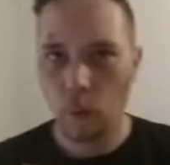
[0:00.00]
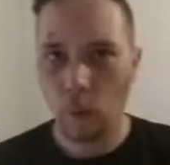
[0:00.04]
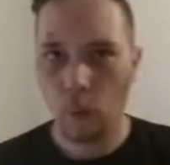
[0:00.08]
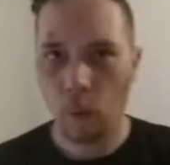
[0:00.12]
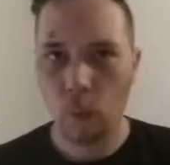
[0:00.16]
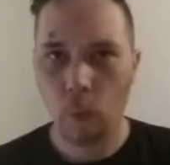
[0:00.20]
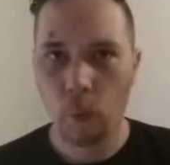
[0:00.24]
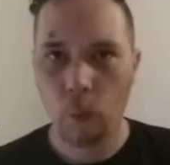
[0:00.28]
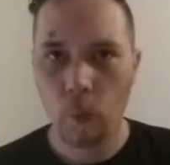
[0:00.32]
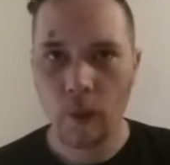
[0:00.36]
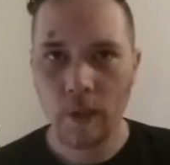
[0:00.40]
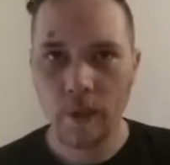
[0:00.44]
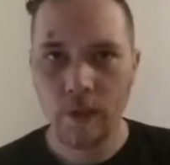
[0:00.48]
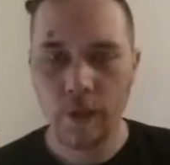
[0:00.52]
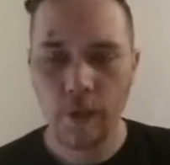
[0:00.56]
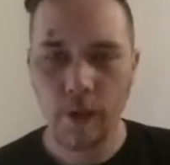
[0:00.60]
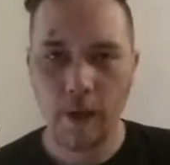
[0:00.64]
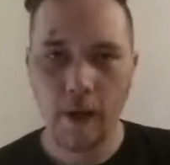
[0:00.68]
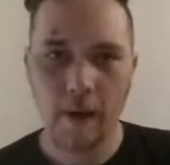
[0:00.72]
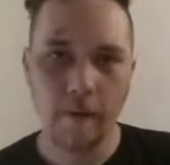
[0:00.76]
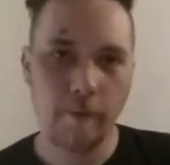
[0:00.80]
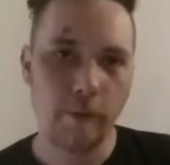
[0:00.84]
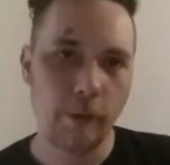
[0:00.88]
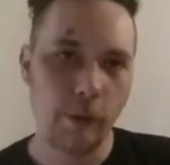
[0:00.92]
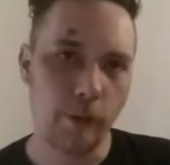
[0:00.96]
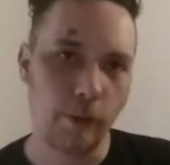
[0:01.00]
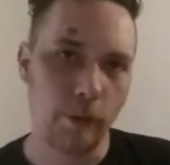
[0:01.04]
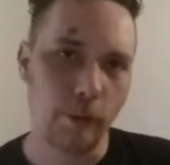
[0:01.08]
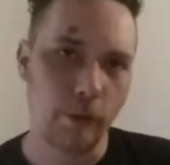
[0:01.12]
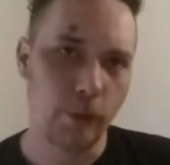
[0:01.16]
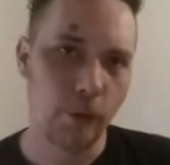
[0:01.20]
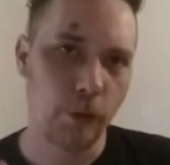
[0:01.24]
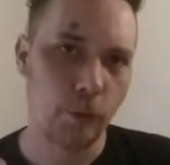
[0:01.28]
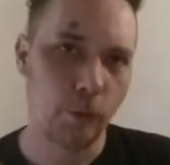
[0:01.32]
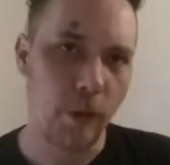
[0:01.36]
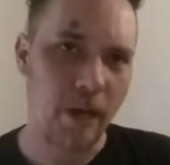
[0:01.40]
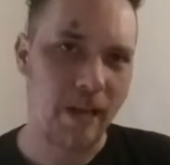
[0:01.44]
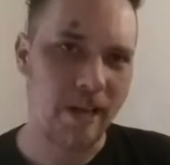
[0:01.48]
Once you have your
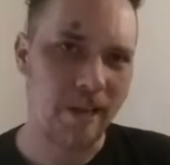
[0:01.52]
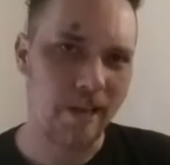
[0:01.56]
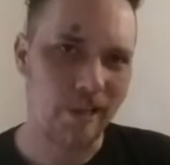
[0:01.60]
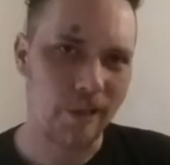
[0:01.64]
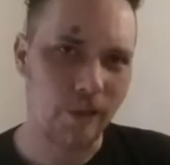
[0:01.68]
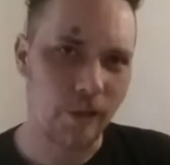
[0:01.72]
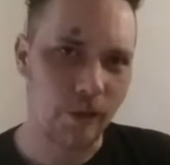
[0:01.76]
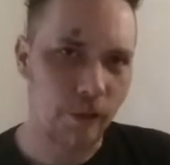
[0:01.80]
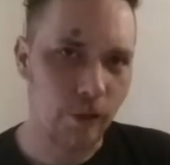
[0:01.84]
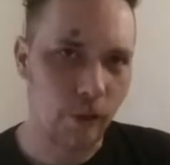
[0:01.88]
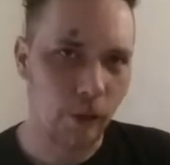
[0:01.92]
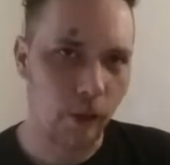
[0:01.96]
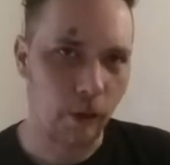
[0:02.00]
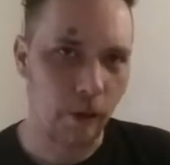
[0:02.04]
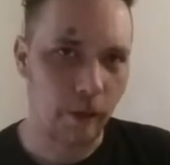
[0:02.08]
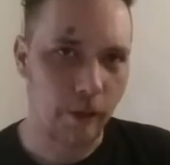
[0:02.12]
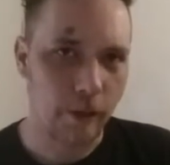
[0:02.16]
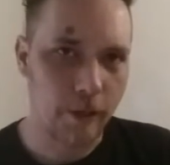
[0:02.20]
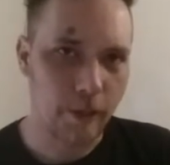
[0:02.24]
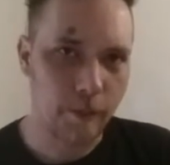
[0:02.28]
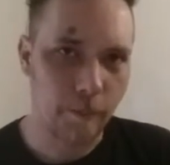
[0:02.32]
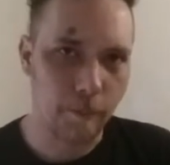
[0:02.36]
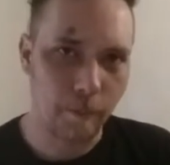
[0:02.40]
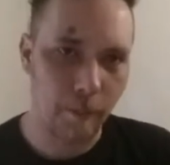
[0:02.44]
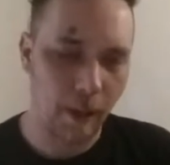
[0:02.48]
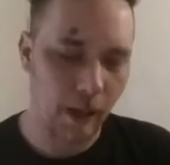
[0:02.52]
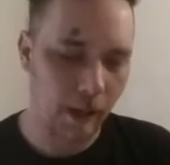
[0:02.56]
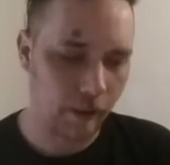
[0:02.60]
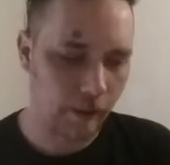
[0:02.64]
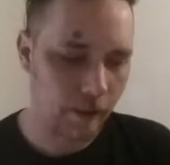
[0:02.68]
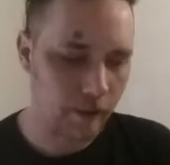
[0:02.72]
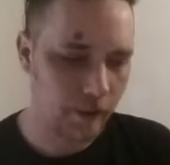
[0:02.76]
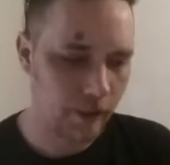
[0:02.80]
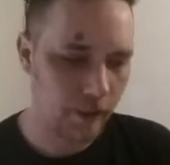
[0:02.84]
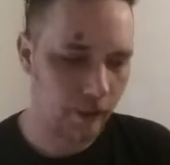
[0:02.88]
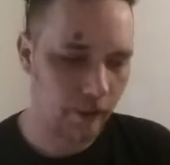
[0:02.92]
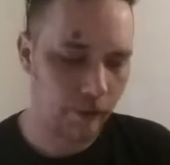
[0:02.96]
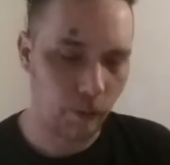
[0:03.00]
sweetness and tartness
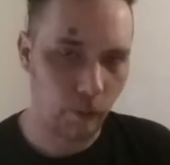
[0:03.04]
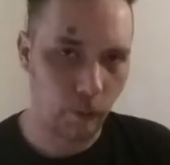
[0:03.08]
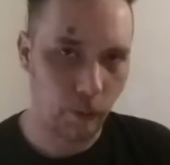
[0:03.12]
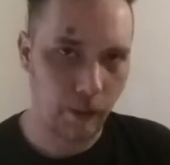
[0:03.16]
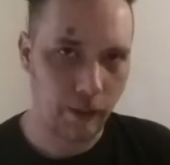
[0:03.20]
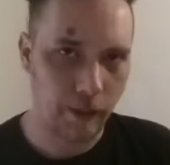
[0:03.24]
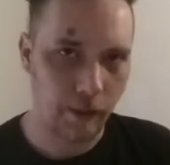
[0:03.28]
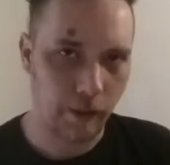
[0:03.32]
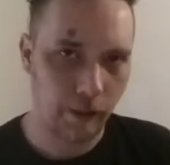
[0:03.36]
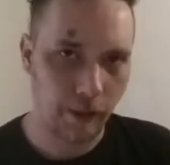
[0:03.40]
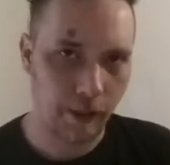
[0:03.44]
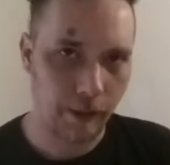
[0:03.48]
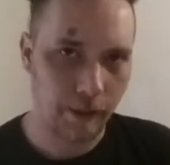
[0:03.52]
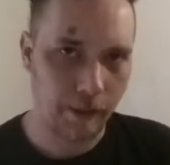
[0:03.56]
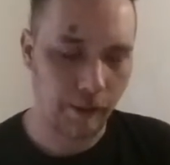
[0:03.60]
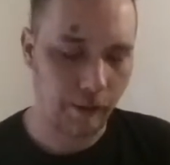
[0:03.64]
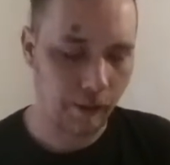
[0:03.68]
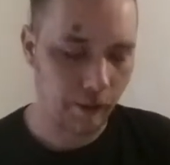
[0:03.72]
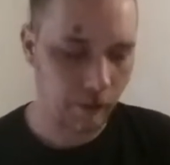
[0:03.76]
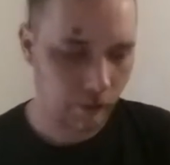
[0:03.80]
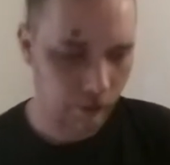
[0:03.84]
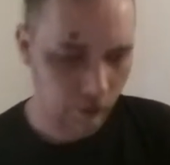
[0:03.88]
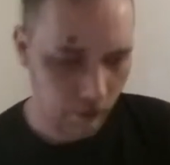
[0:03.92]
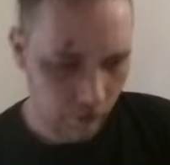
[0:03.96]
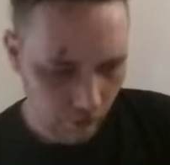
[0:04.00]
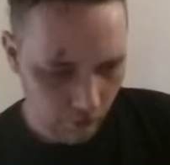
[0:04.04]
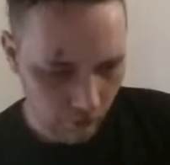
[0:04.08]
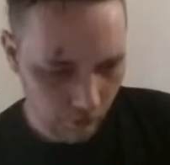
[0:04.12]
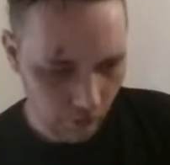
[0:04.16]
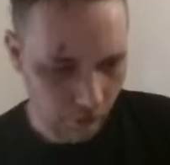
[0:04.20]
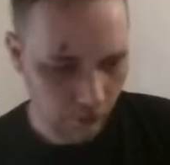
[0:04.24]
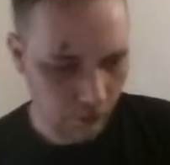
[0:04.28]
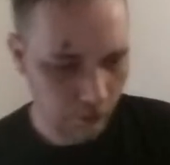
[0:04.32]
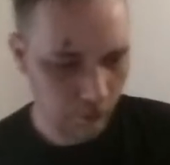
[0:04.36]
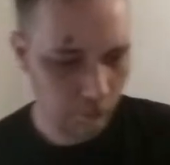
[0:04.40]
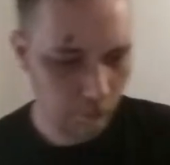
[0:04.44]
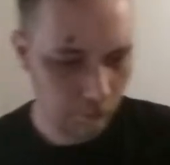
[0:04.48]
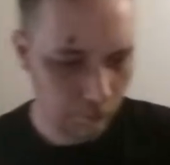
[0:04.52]
balanced out the way you like it,
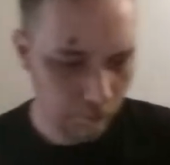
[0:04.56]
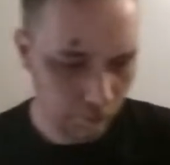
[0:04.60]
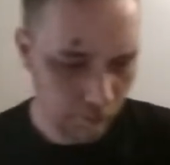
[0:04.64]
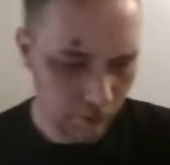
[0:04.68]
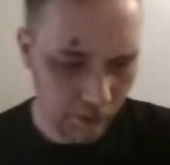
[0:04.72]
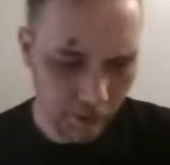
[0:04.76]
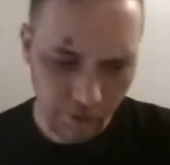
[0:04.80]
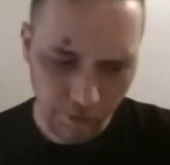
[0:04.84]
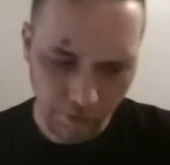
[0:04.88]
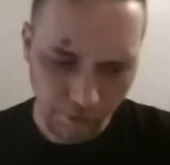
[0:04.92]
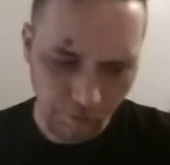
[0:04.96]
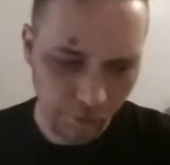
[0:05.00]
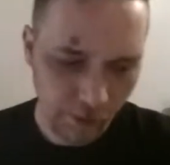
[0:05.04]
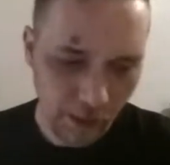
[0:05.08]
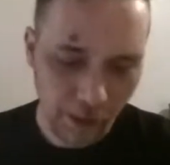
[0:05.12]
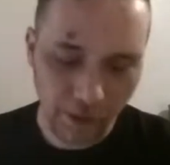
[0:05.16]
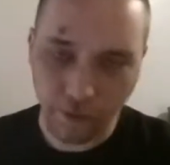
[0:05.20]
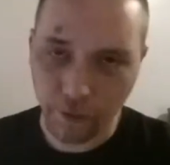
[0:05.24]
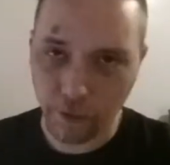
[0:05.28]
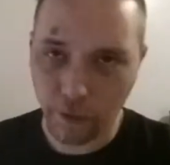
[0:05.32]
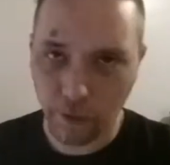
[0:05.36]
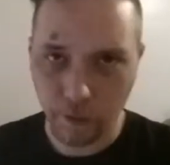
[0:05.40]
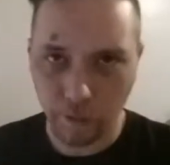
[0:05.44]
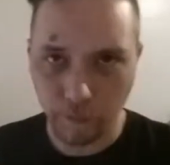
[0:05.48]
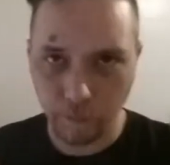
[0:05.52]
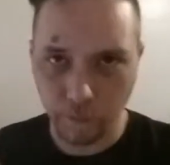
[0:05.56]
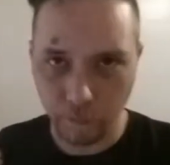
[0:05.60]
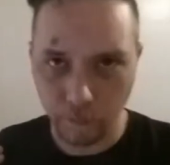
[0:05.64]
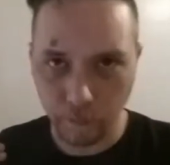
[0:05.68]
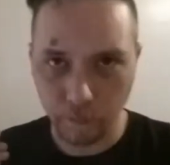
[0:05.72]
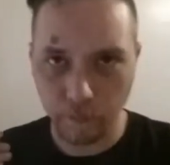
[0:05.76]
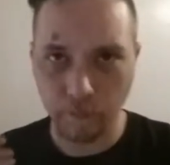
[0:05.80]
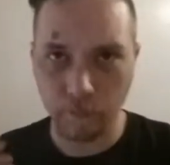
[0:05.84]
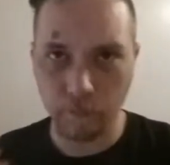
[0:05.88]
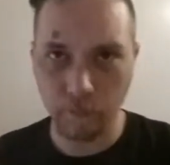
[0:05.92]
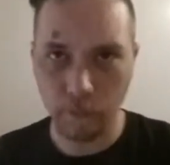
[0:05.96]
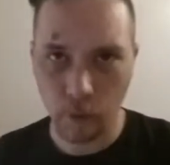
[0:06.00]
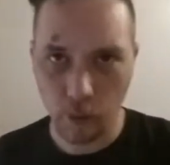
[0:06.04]
and you've got your
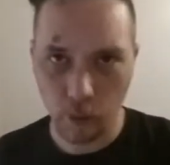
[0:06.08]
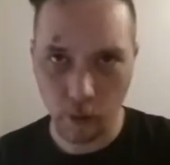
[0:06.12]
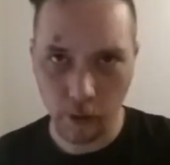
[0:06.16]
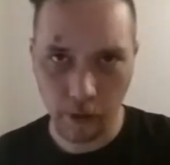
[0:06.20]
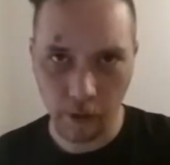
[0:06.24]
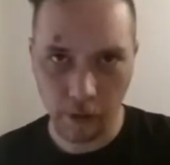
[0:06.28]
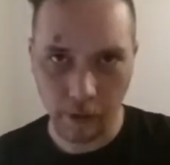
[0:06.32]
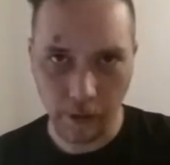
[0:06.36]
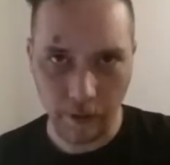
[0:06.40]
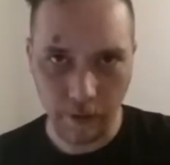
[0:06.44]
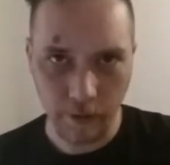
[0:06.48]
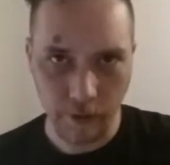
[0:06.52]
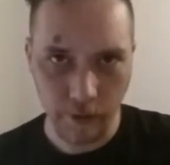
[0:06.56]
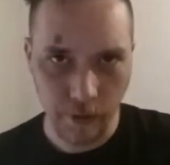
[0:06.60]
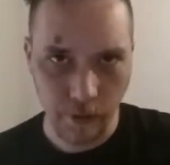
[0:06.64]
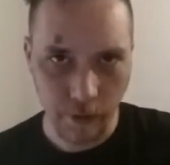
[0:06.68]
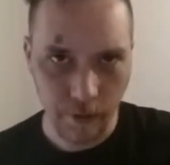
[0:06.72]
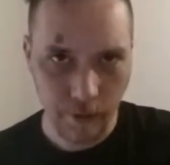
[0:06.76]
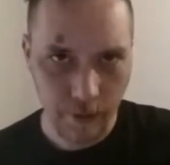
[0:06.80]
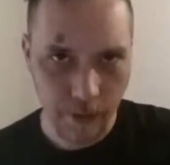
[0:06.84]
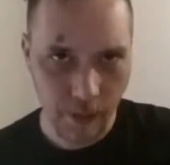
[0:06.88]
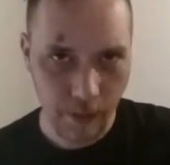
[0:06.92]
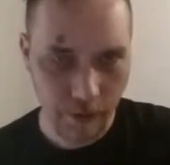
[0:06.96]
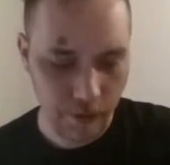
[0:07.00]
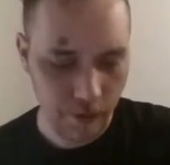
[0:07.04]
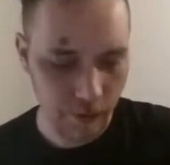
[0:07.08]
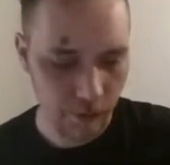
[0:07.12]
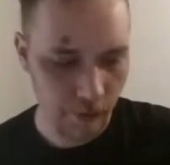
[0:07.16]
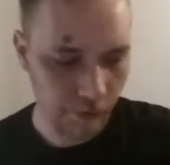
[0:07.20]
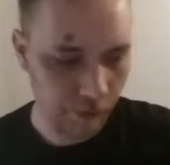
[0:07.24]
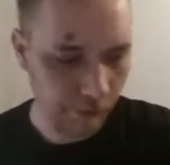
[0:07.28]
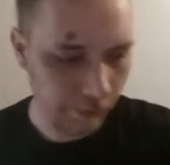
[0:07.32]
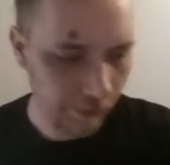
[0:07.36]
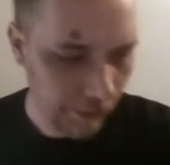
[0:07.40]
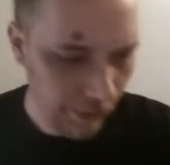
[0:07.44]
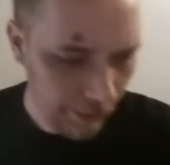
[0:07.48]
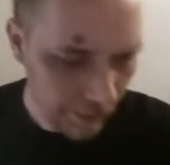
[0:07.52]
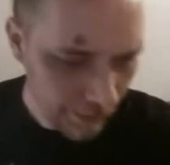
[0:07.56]
oil added to the texture
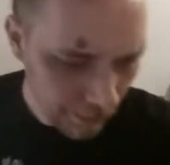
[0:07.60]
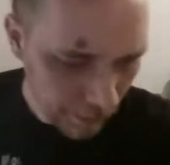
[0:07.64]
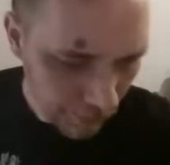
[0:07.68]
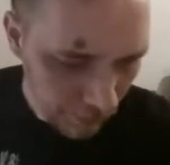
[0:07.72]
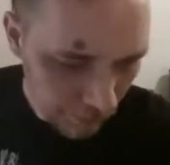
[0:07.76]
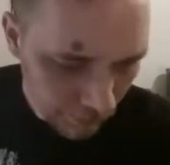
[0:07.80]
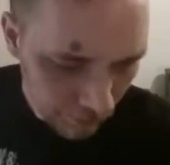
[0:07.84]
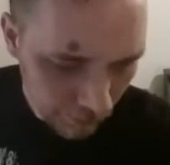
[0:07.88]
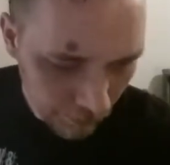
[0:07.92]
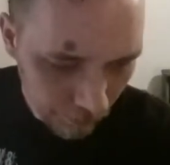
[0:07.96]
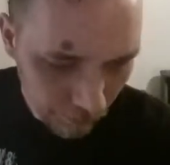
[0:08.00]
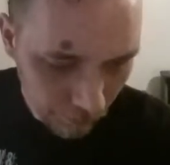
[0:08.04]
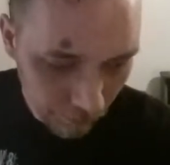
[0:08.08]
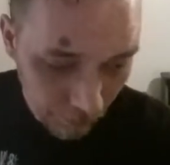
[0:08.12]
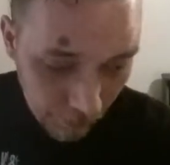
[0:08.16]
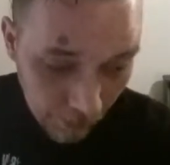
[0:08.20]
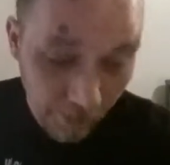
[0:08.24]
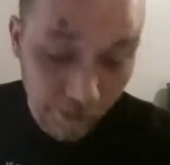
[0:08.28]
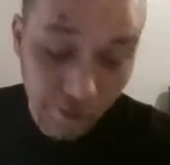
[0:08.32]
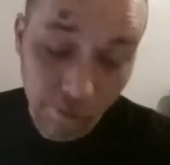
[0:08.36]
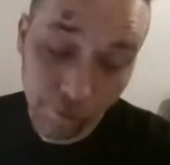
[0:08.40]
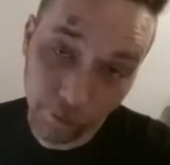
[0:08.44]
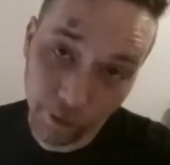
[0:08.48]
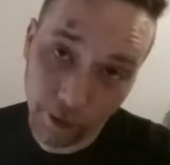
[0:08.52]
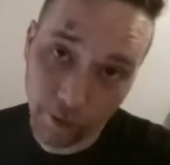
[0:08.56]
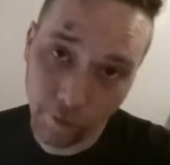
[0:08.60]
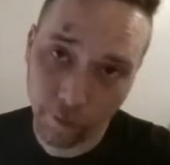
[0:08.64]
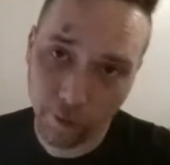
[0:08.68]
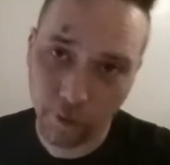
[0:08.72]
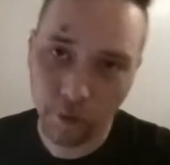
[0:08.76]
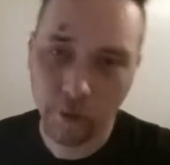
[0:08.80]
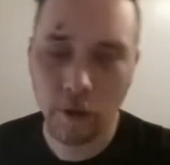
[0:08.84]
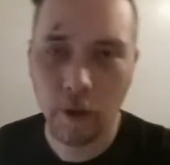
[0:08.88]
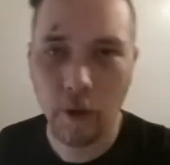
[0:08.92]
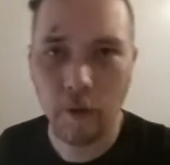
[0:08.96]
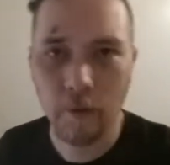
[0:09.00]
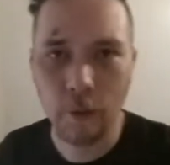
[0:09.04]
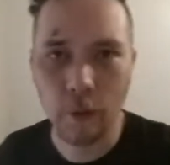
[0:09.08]
you like, and the flavor,
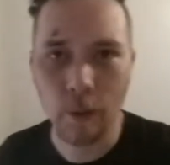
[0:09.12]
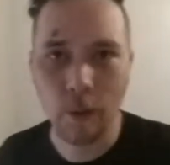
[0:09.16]
of